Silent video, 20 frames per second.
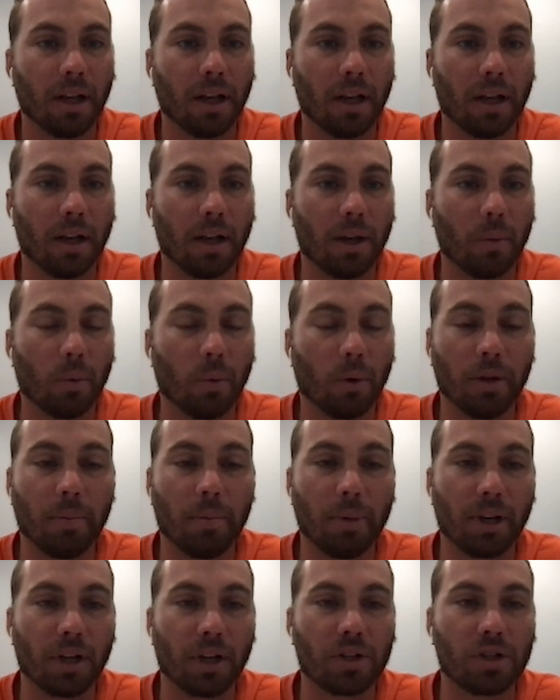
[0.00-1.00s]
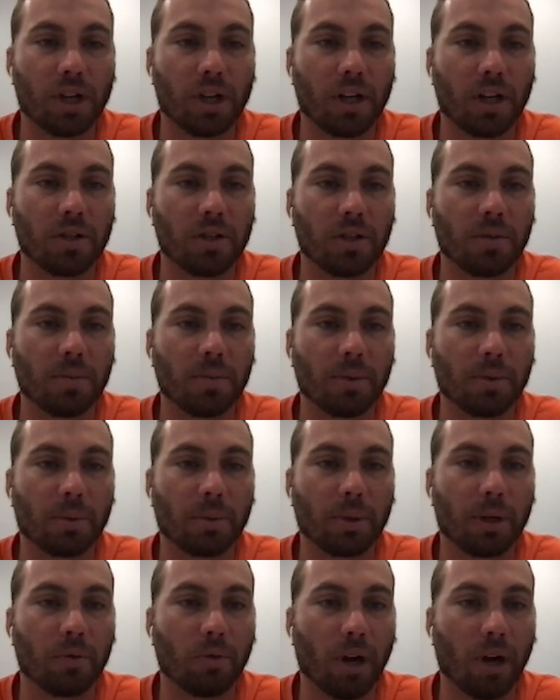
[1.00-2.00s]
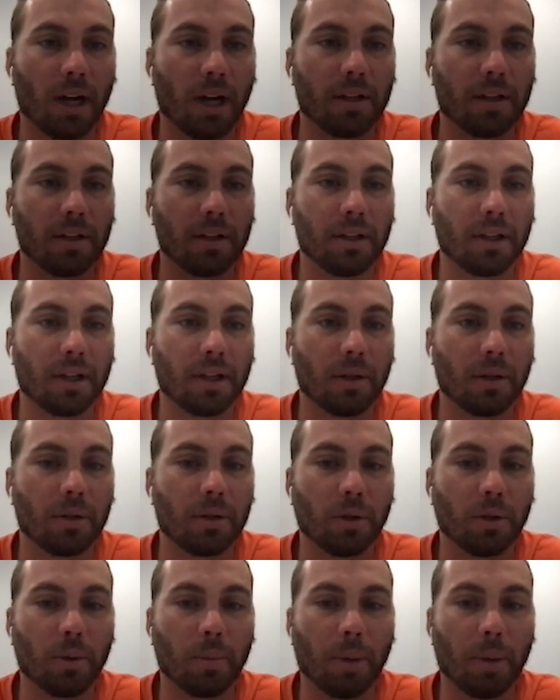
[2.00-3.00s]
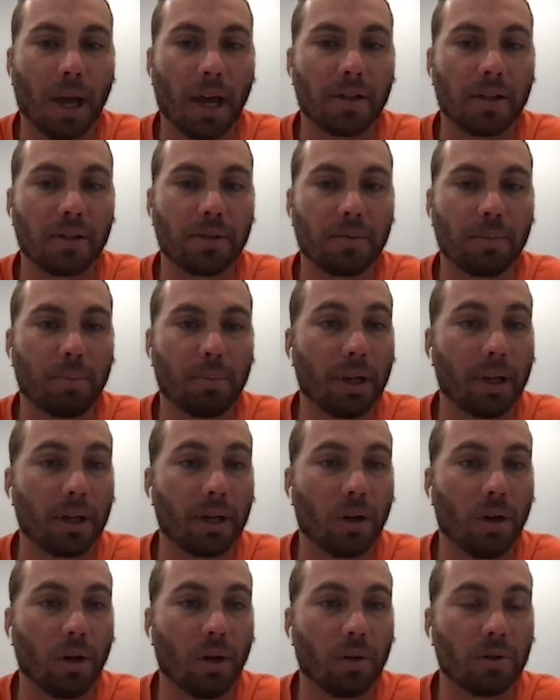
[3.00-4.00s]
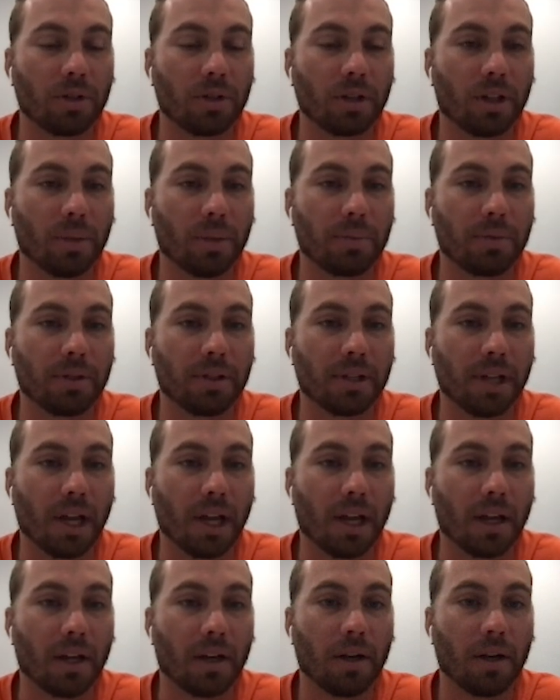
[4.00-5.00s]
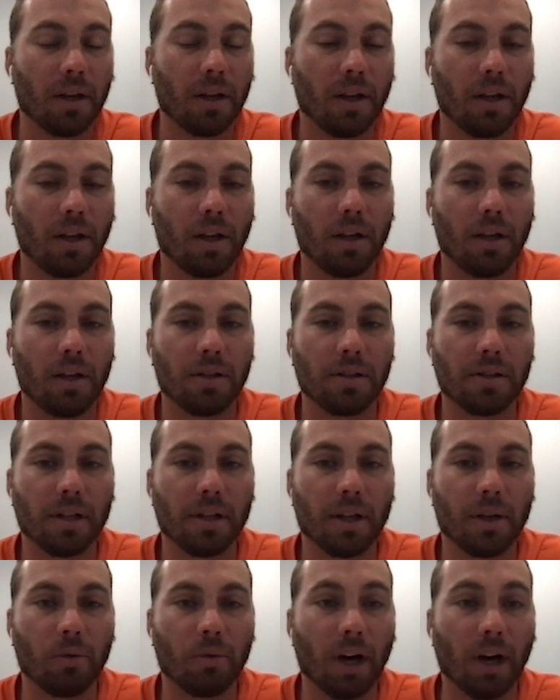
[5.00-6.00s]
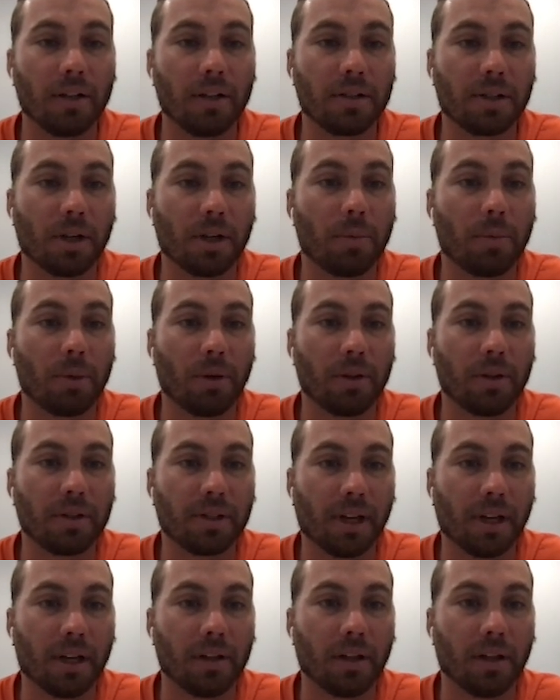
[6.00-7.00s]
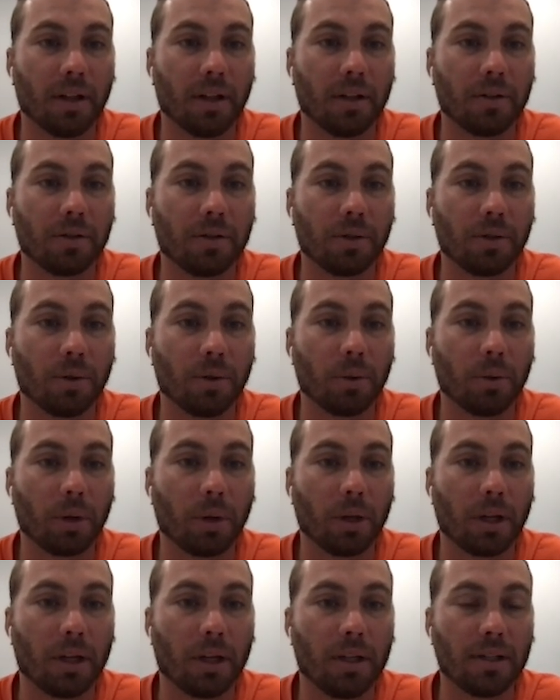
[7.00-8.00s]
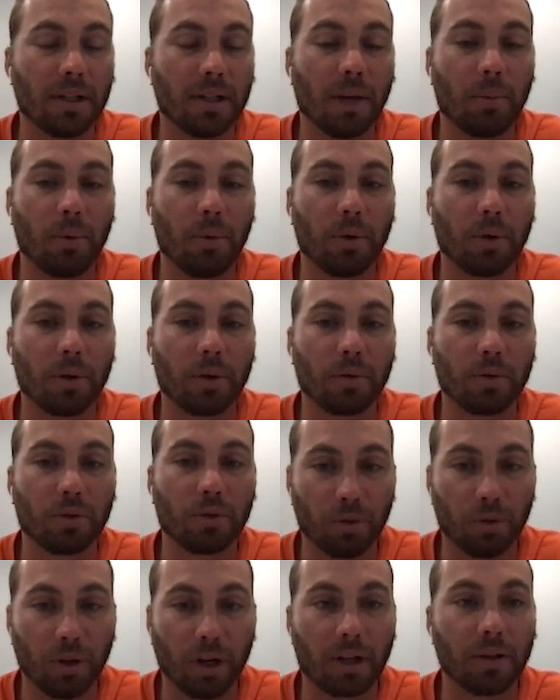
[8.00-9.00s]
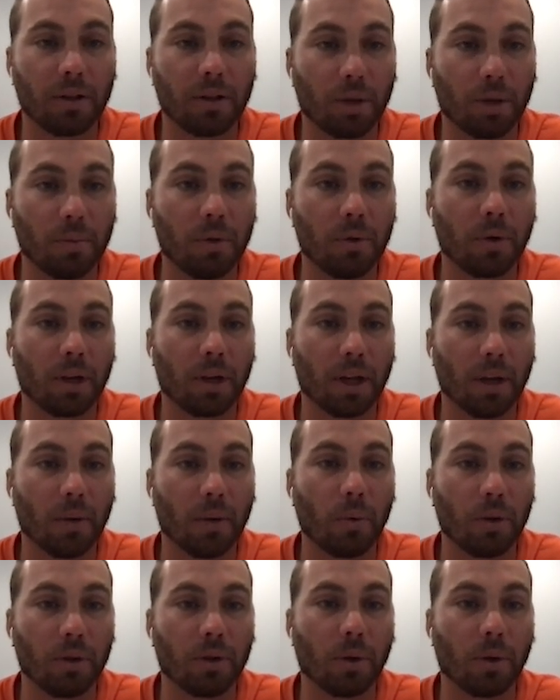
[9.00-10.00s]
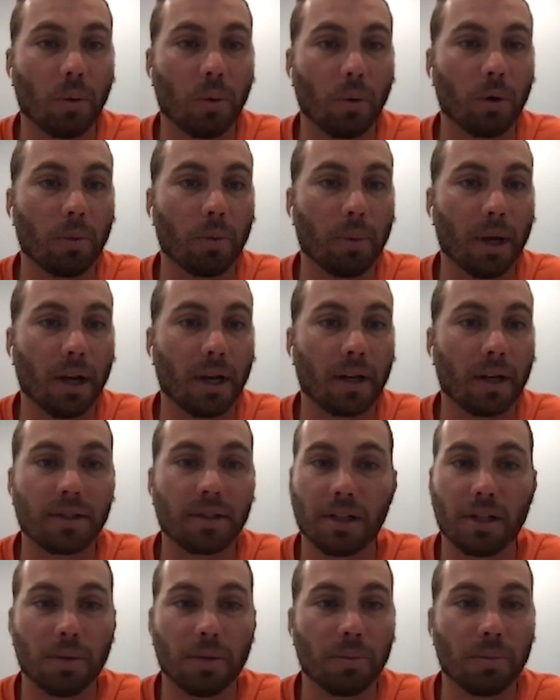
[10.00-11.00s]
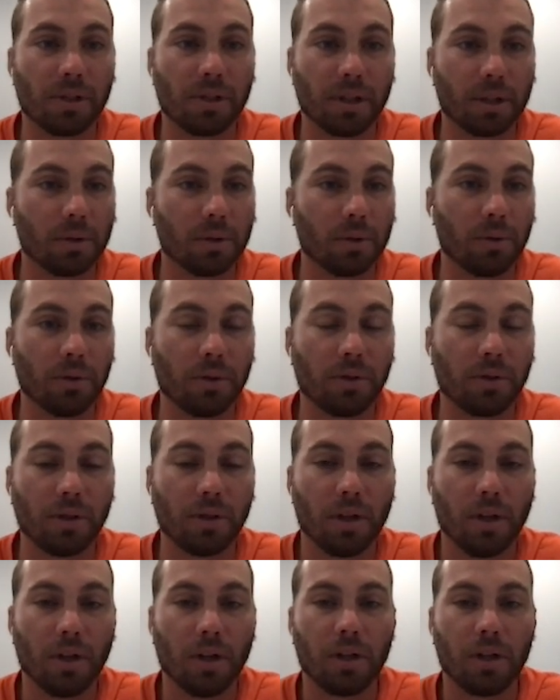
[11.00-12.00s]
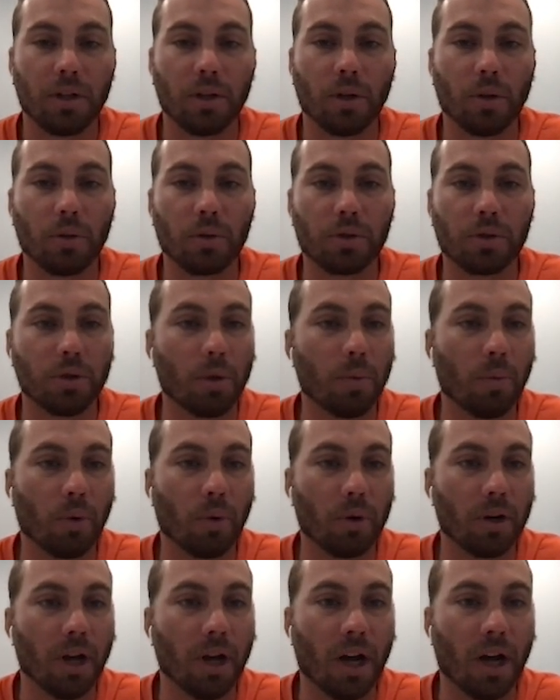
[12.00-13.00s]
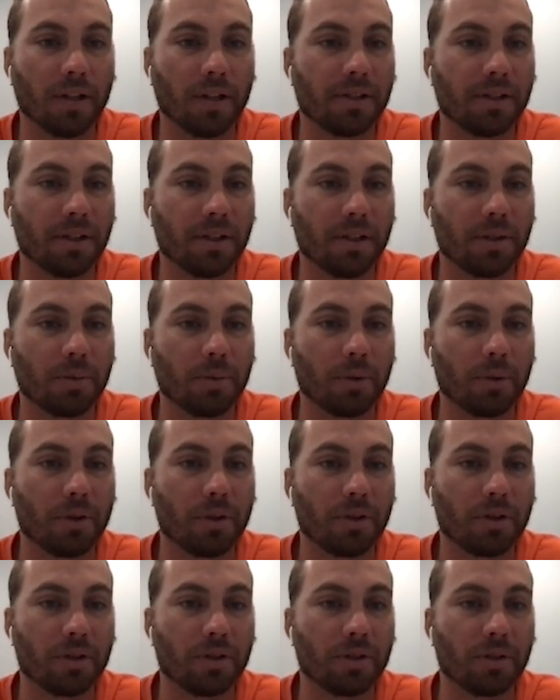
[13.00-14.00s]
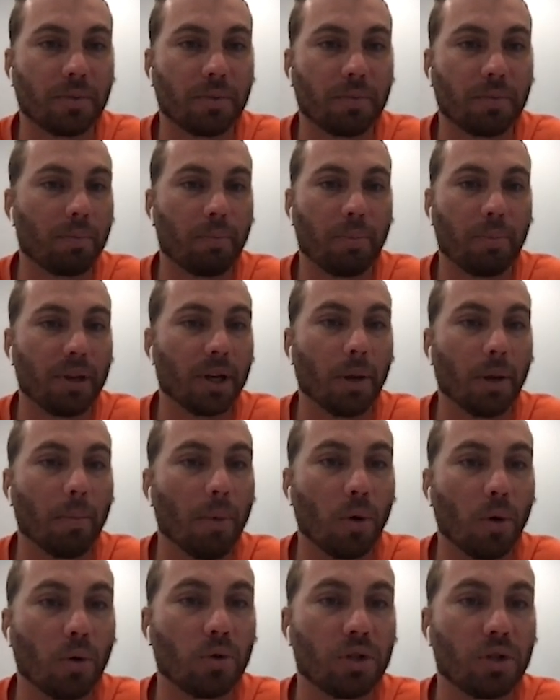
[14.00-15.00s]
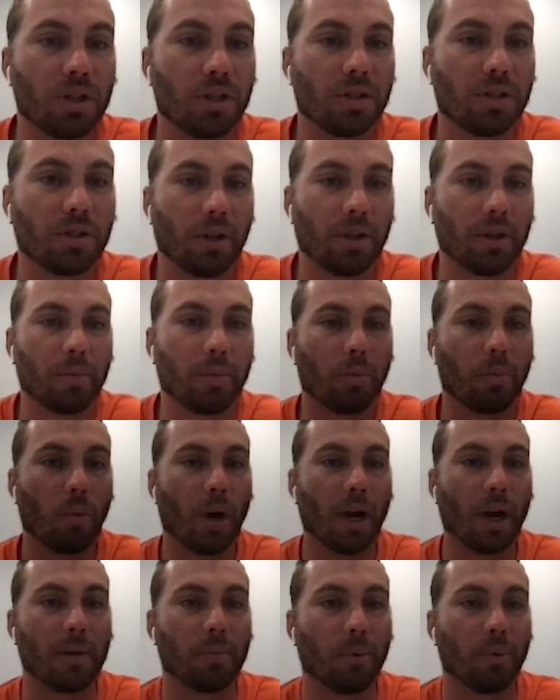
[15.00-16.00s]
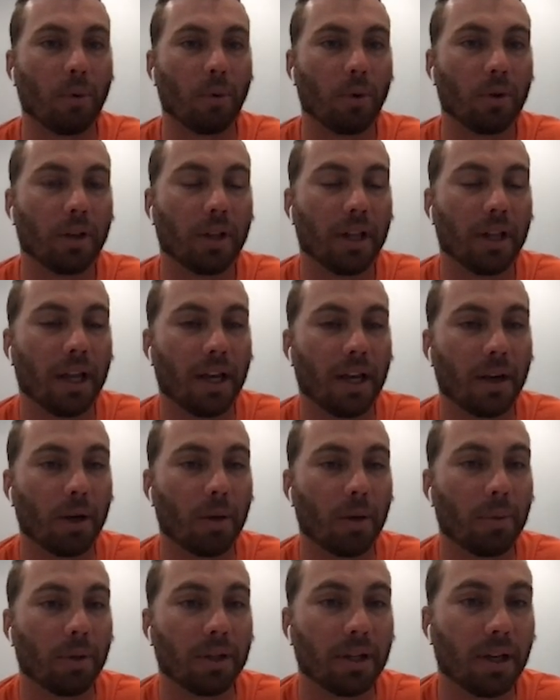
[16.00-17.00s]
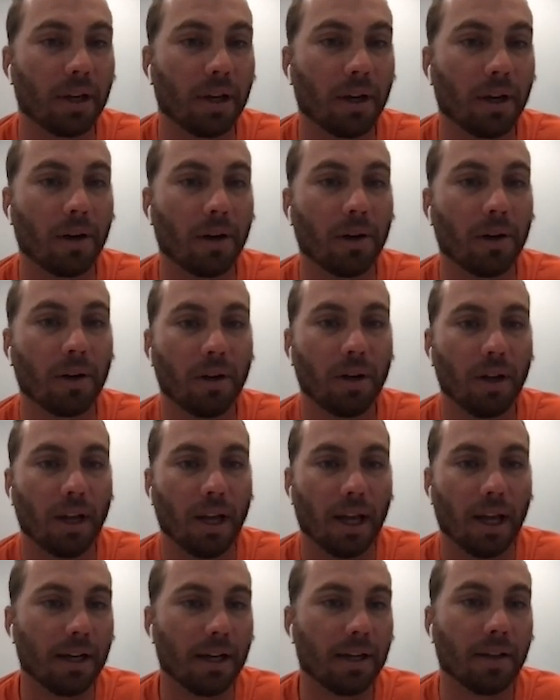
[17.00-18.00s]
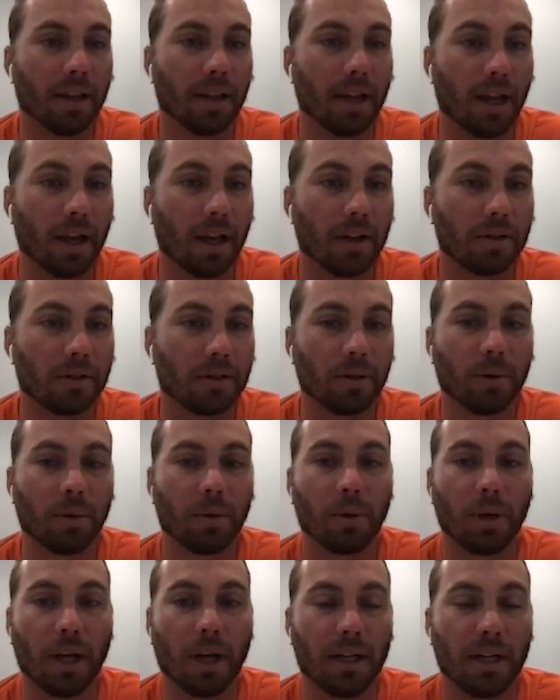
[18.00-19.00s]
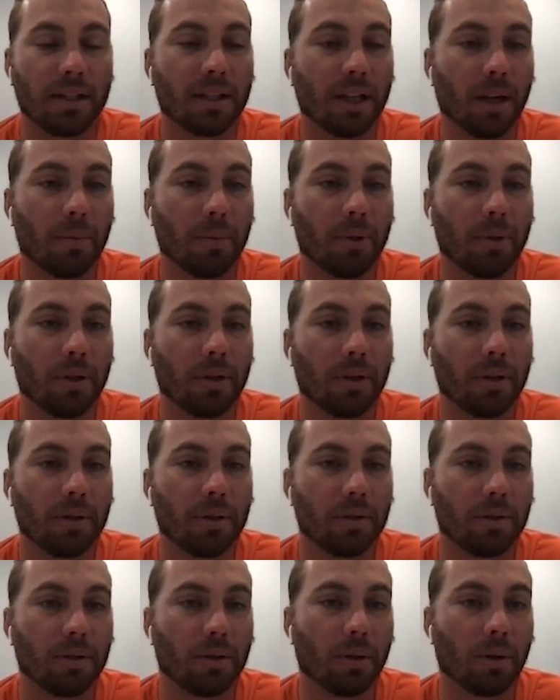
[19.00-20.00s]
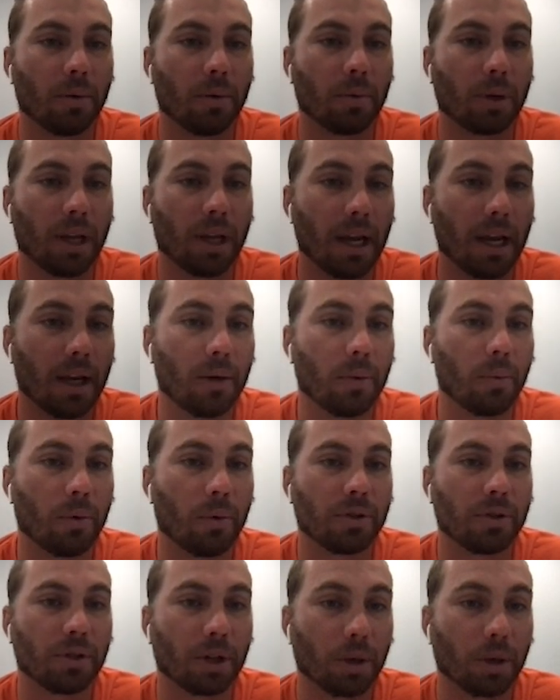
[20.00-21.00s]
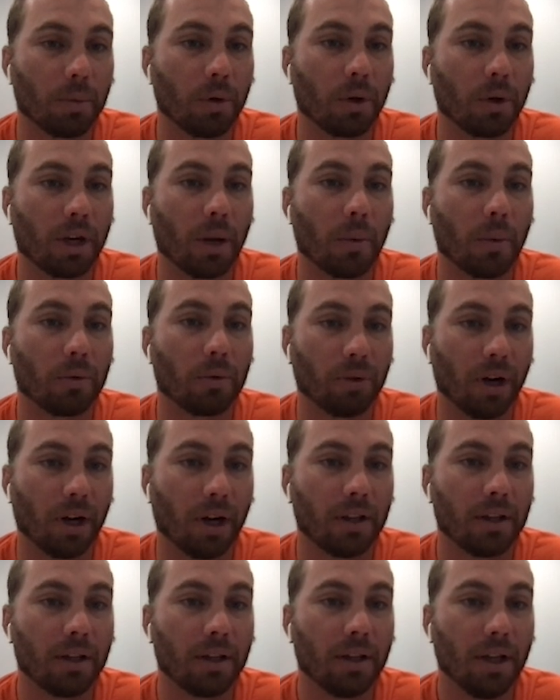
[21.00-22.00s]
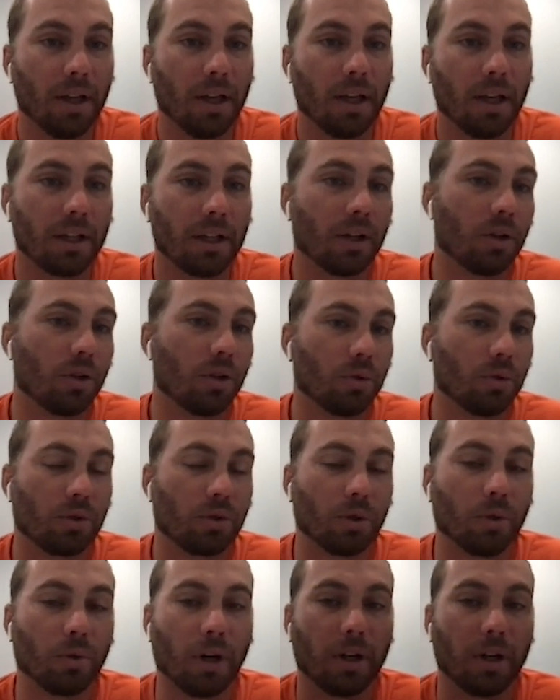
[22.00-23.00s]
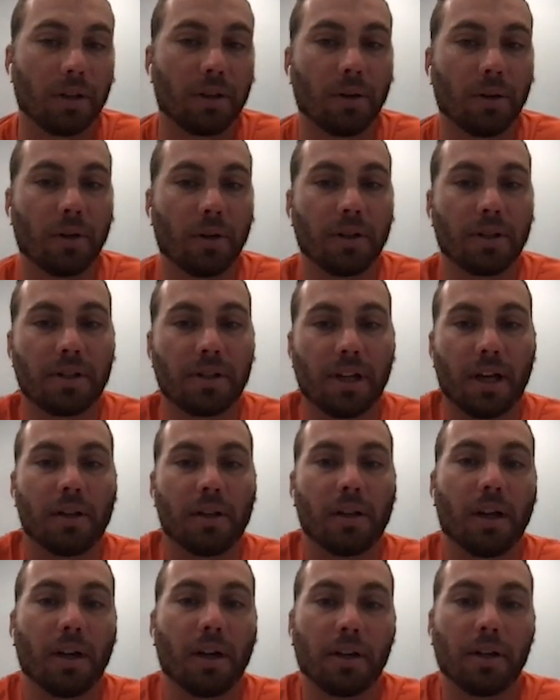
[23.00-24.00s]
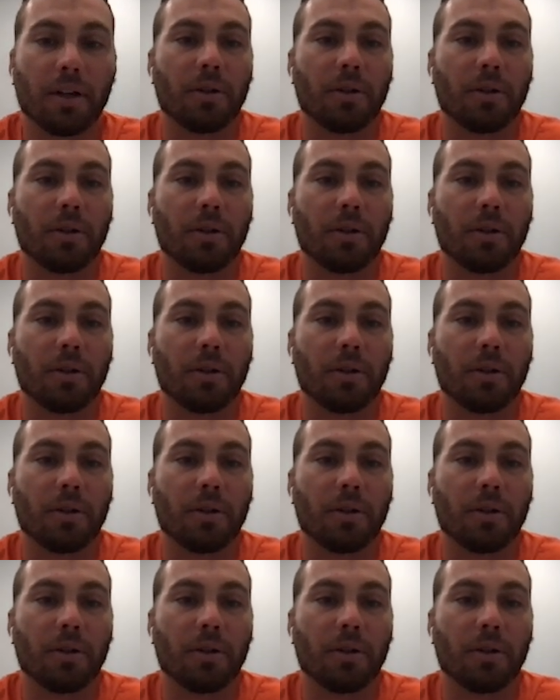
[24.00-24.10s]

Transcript: And one of the biggest changes between Riley and past play callers that Clemson has had is that Riley's going to be on the sideline. So he's able to directly communicate with the quarterback, send him signals. There's no more nonsense with this big emojis on the whiteboard that they hang up in the air, any of that. So anytime that, Cade wants to communicate with Riley, he can do so right there on the sideline.